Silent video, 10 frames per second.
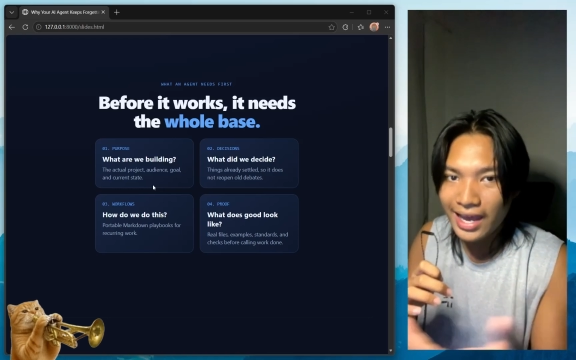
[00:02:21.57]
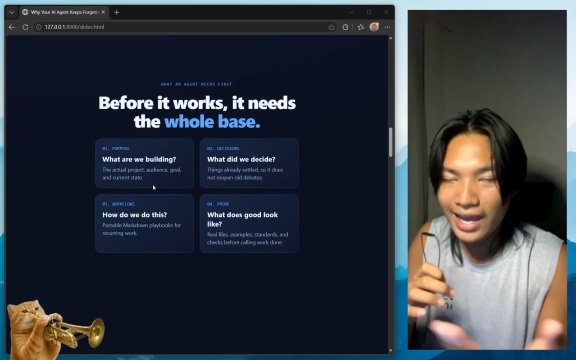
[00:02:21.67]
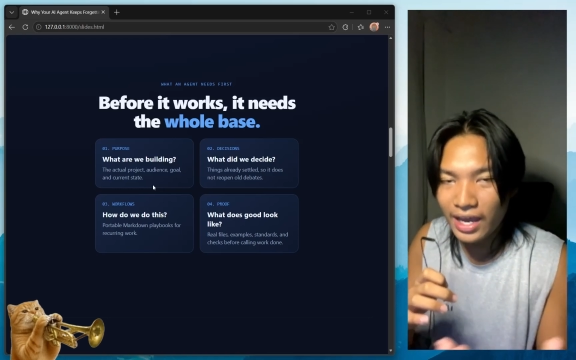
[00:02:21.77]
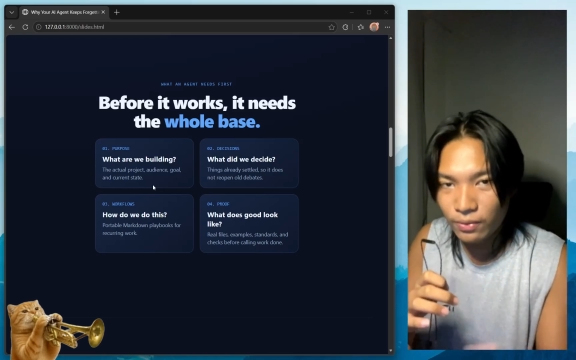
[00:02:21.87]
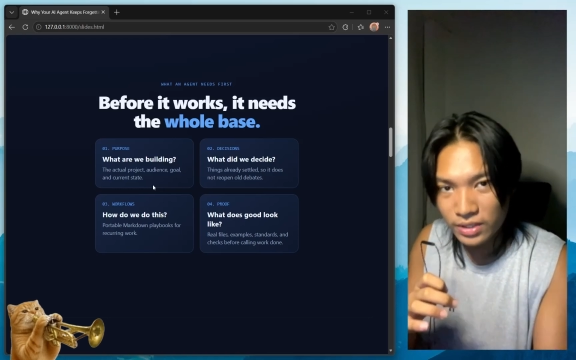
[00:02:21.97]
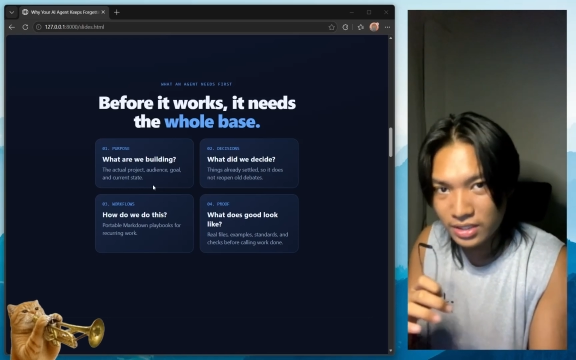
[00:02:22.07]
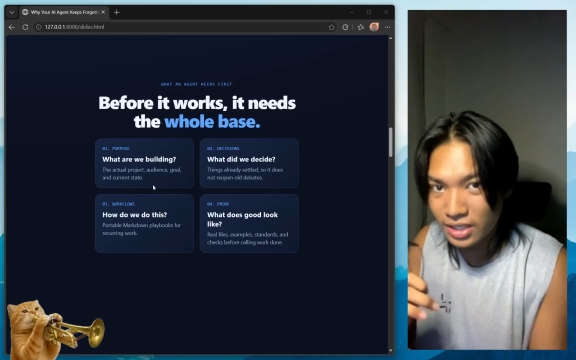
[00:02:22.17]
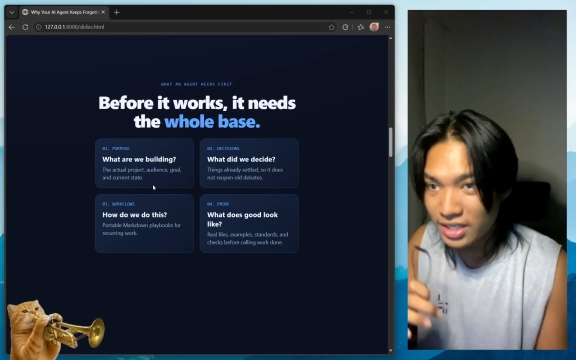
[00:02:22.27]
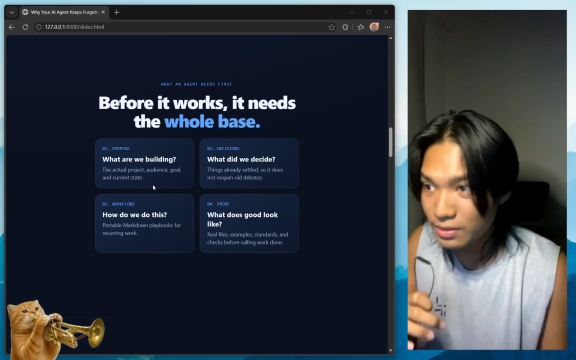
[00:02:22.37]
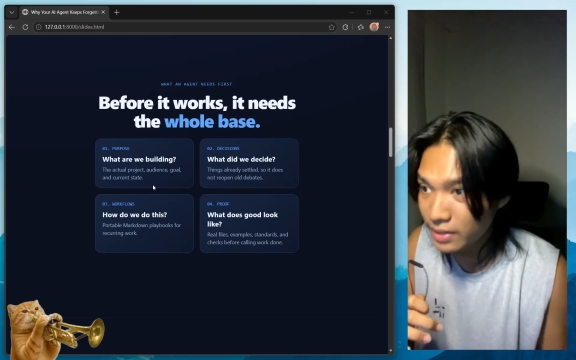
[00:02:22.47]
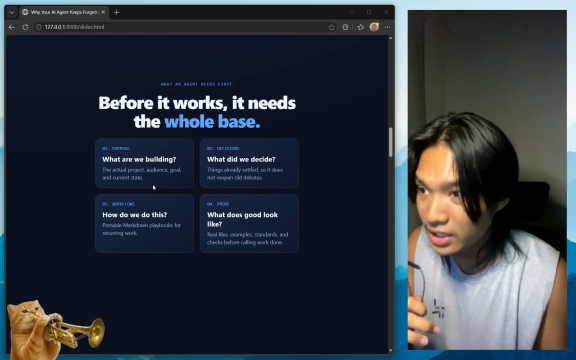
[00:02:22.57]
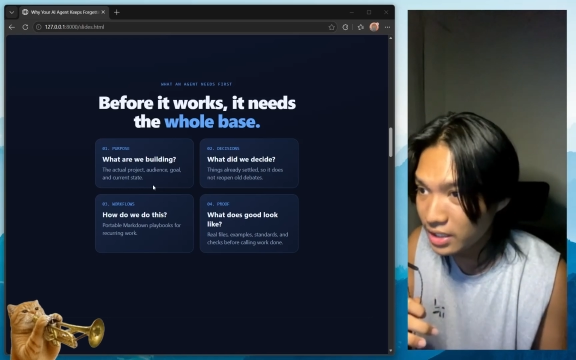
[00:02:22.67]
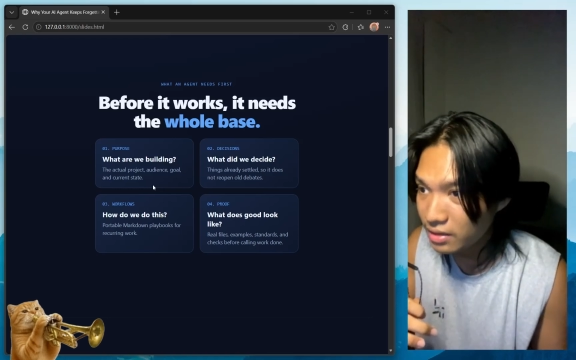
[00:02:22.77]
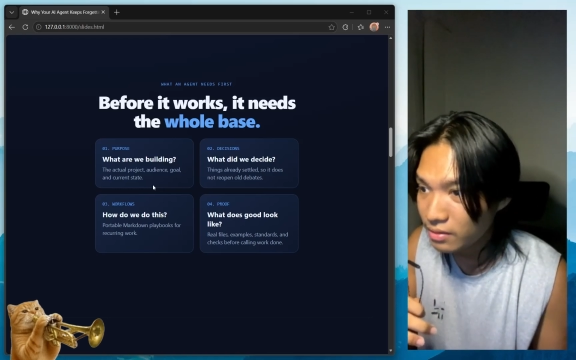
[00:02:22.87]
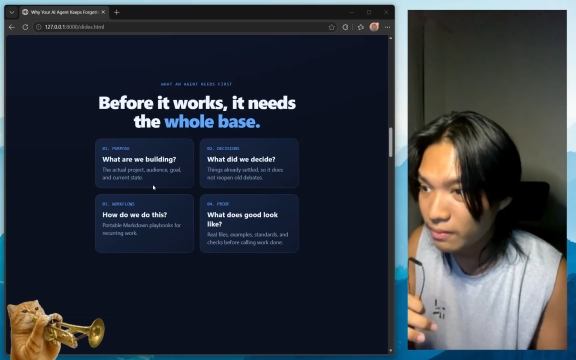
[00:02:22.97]
I was gonna explain it,
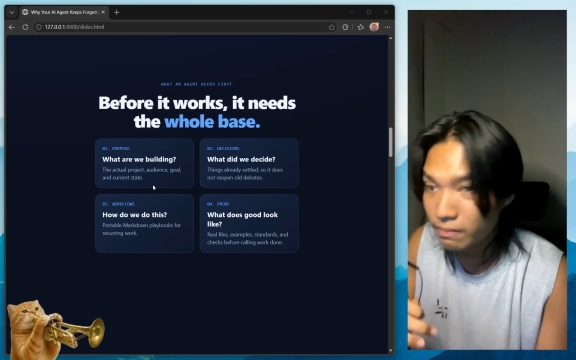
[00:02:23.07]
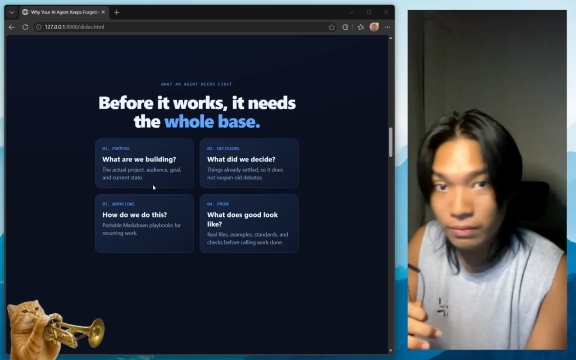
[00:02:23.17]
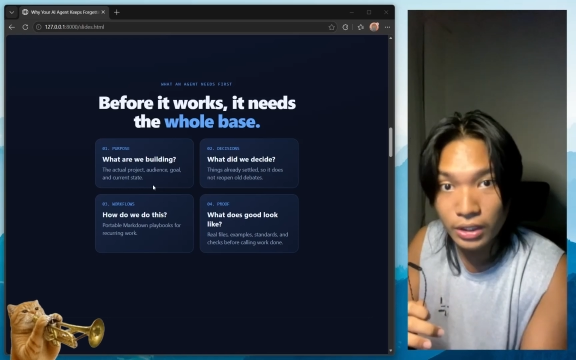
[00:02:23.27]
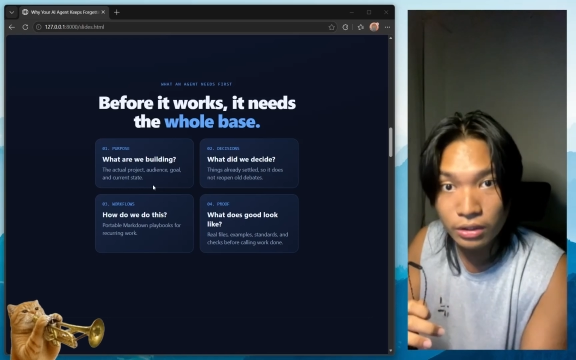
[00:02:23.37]
but